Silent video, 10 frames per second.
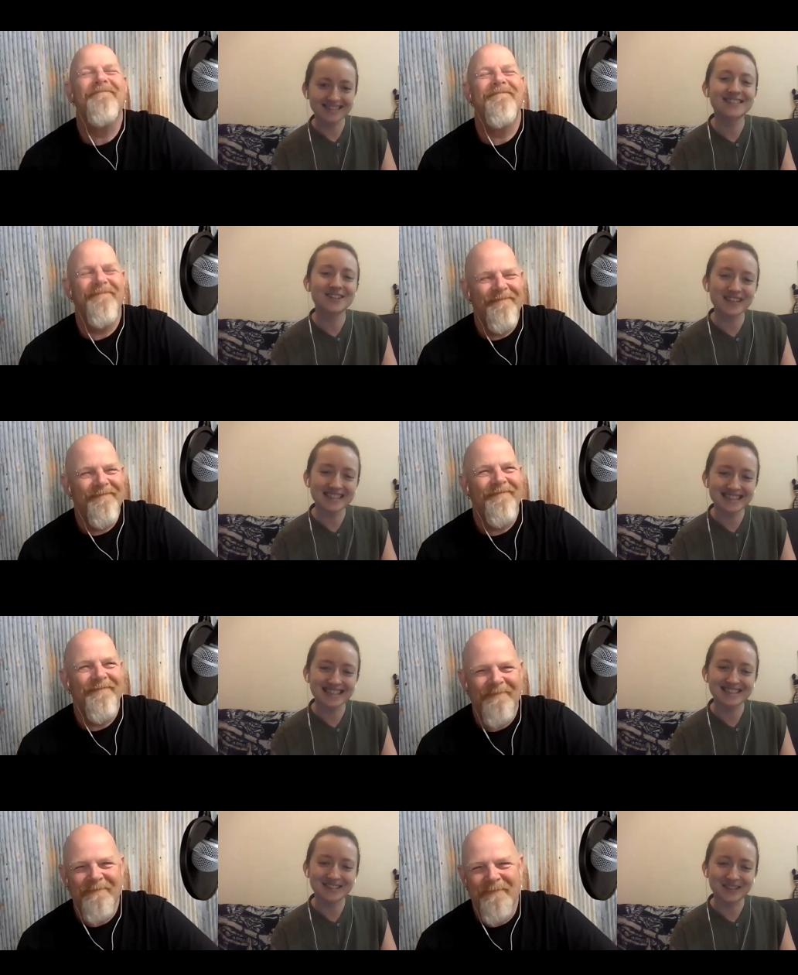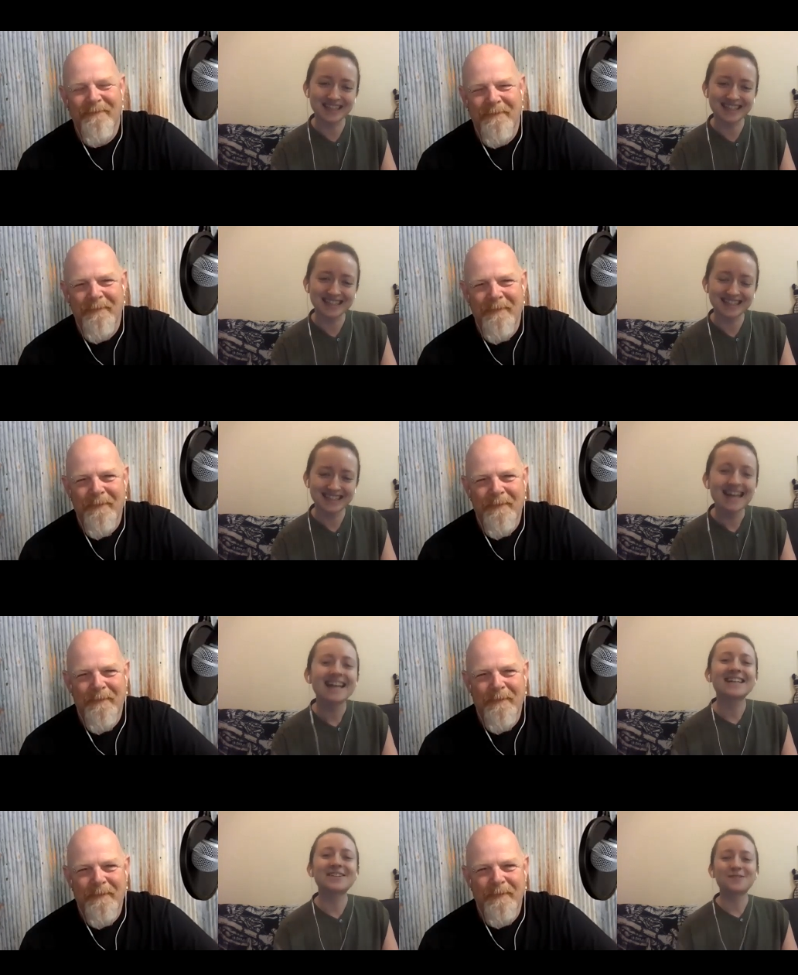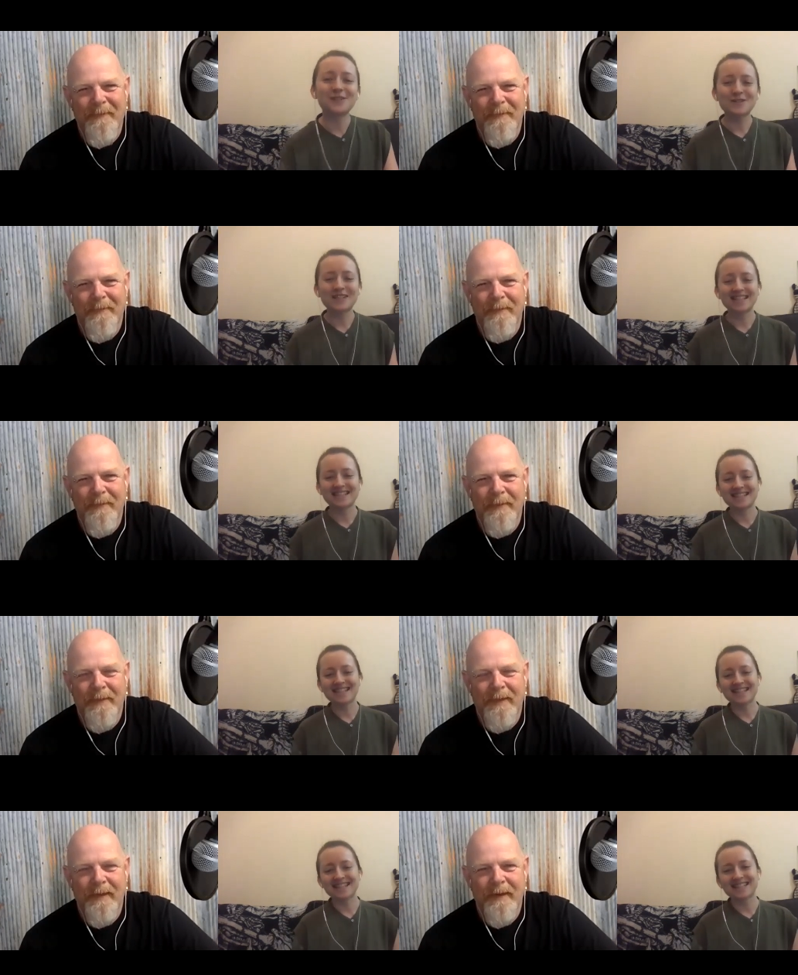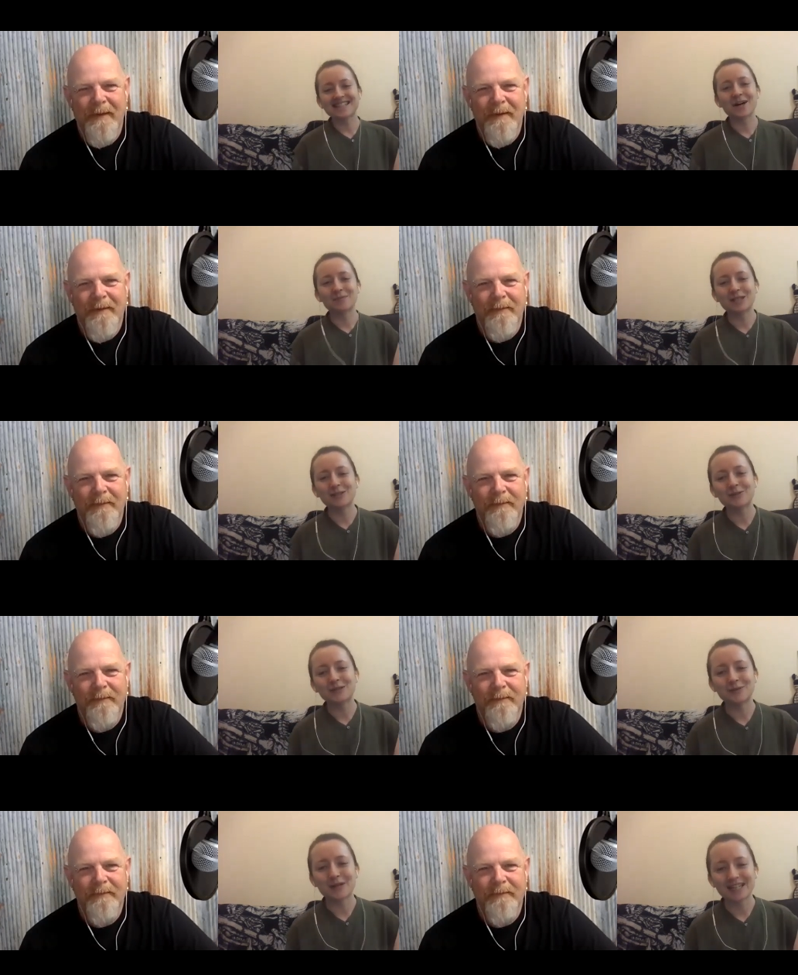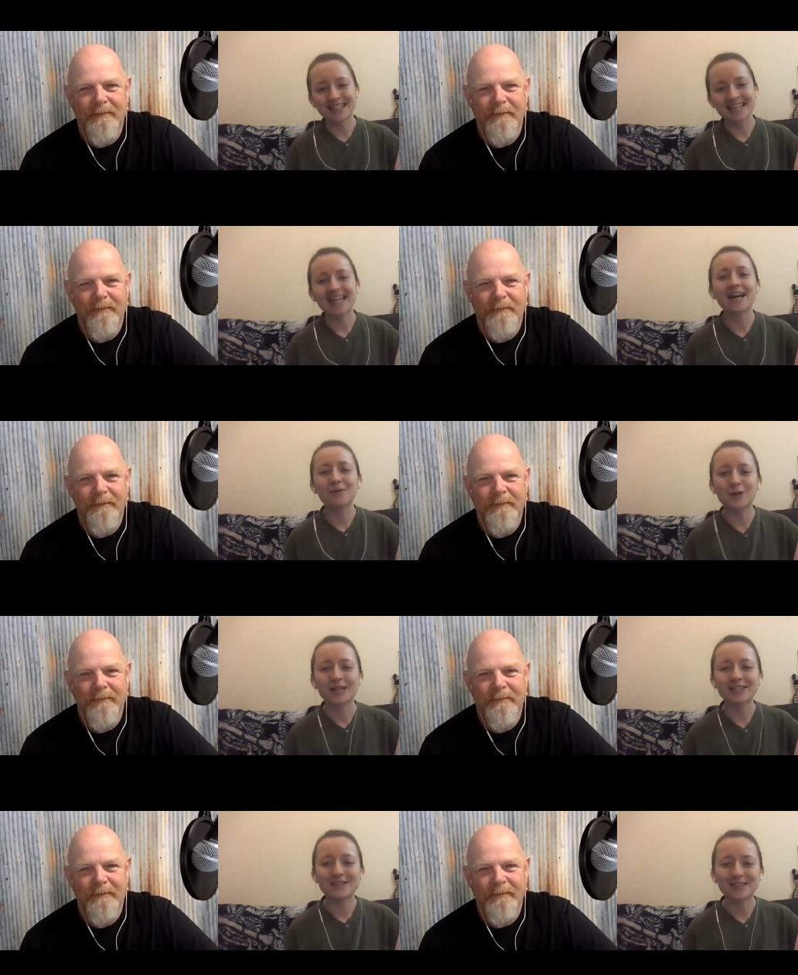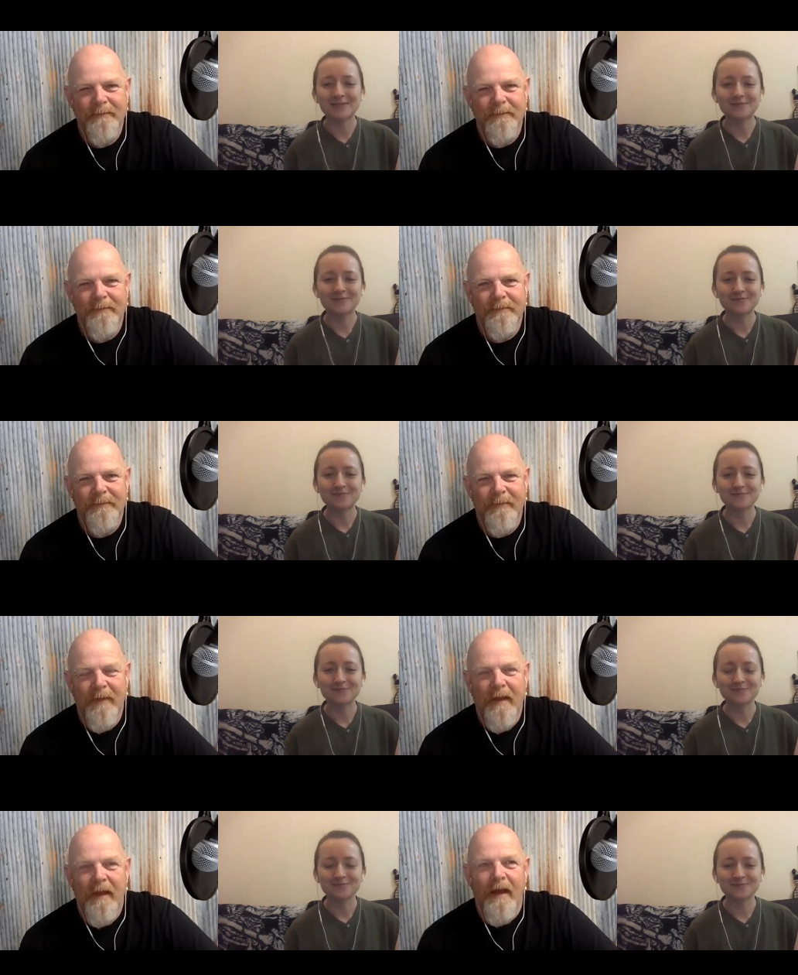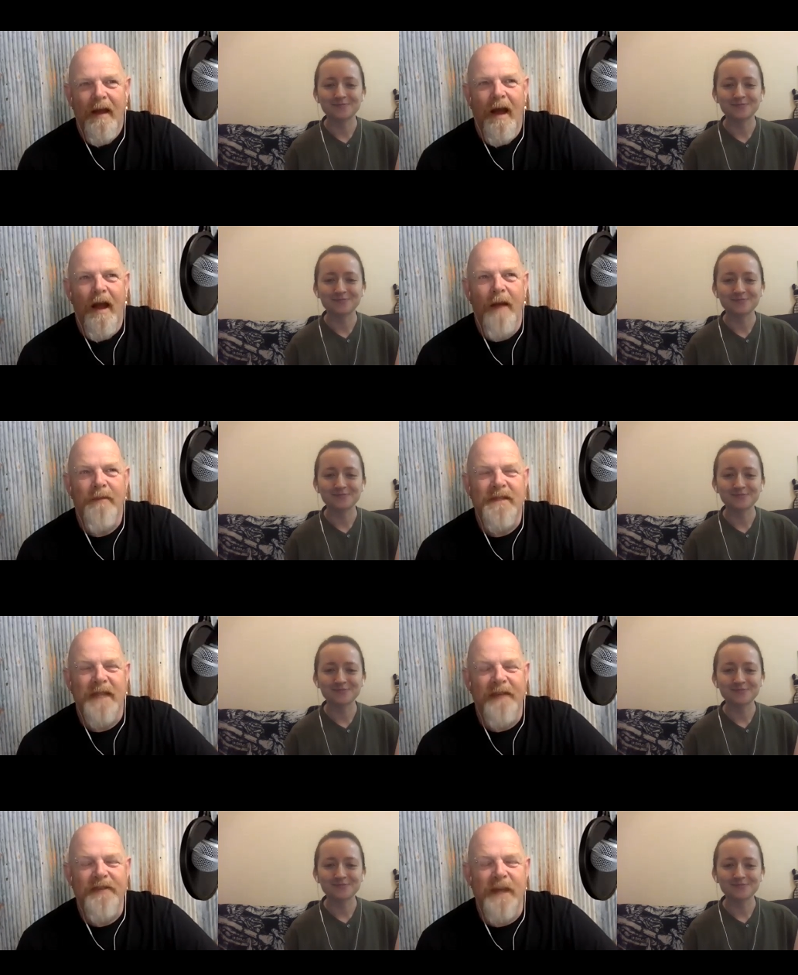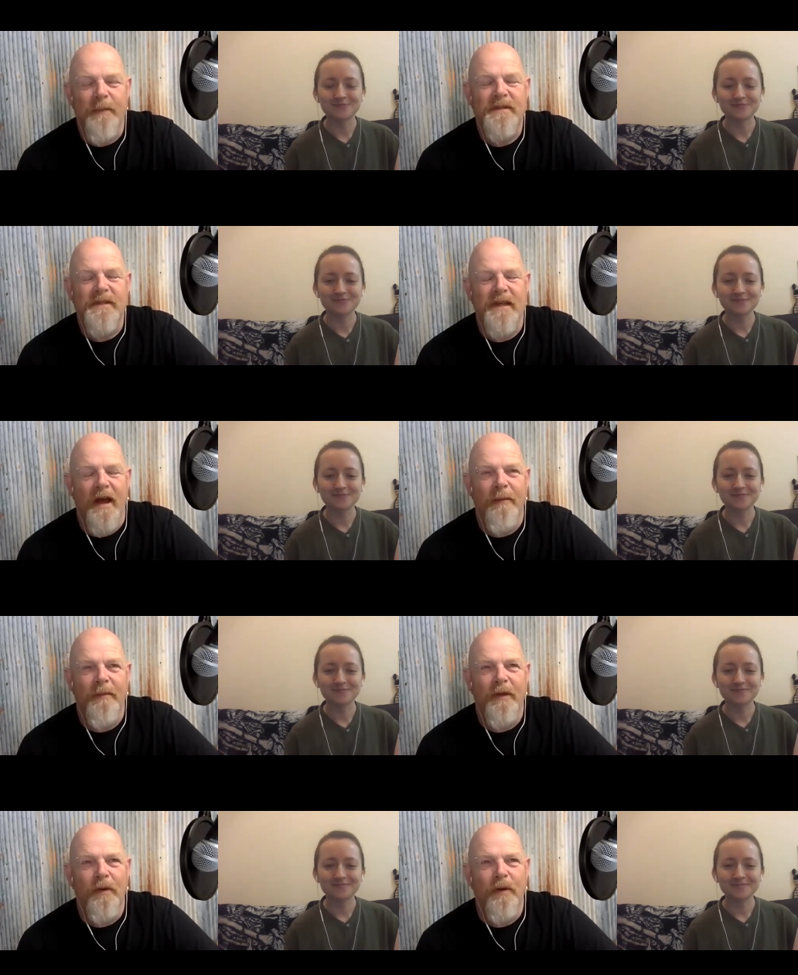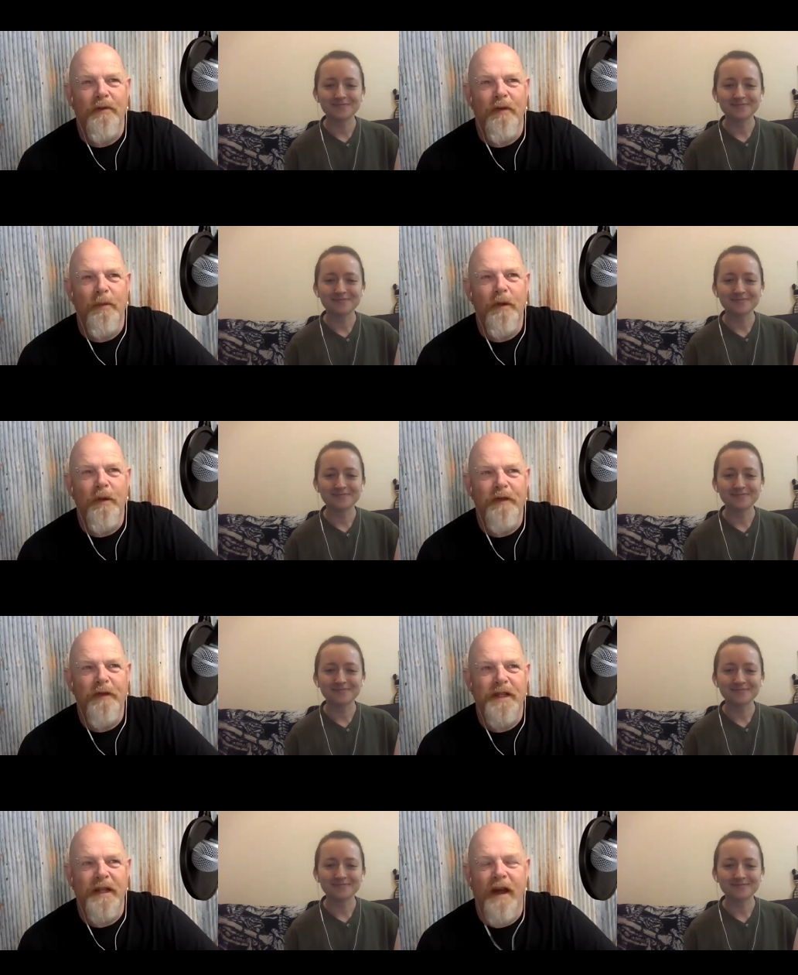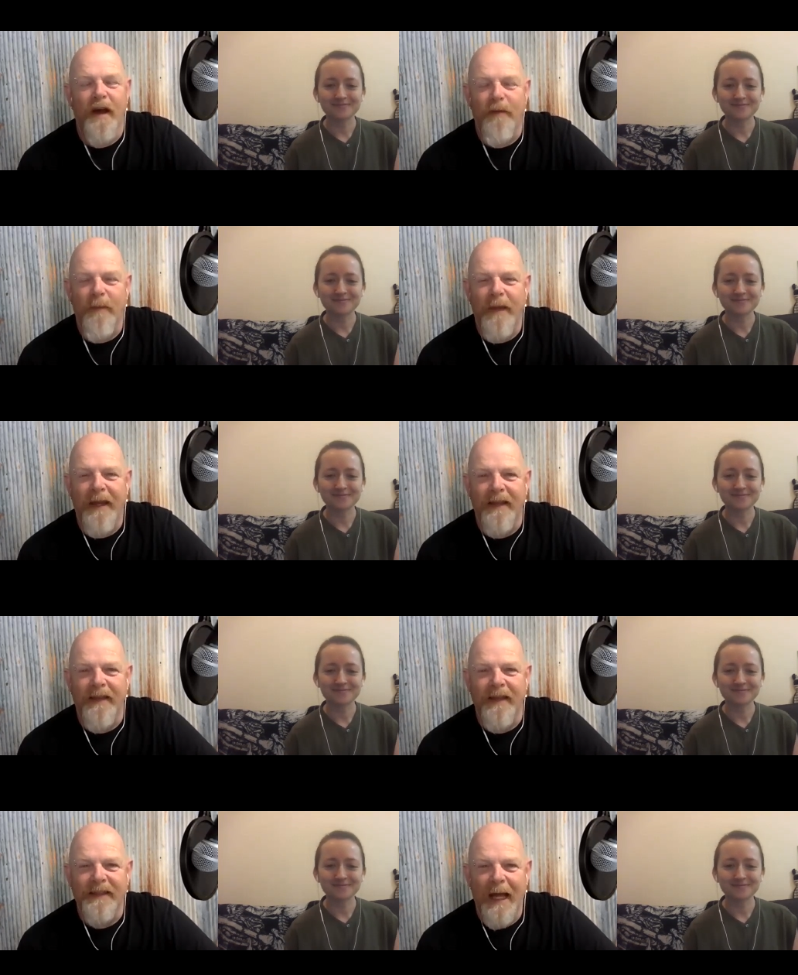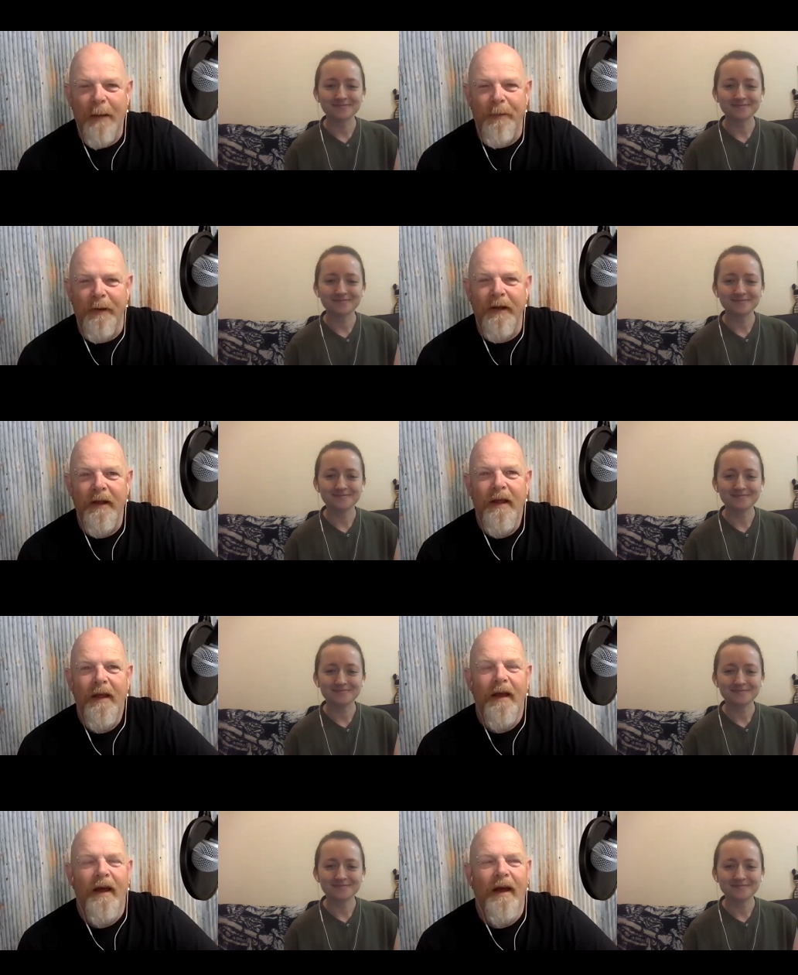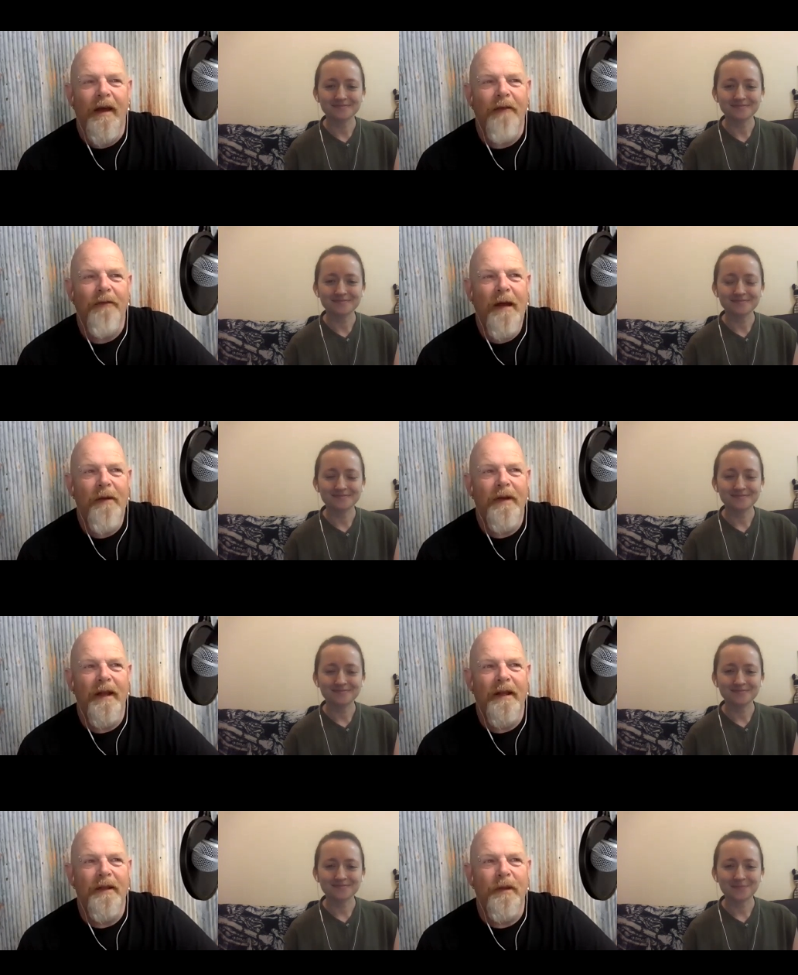Speaker 1: So let's get to it. In a few sentences, tell me who you are and what you do.
Speaker 2: I'm Steve Sims. I am the author of Bluefish and the Art of Making Things Happen. I founded the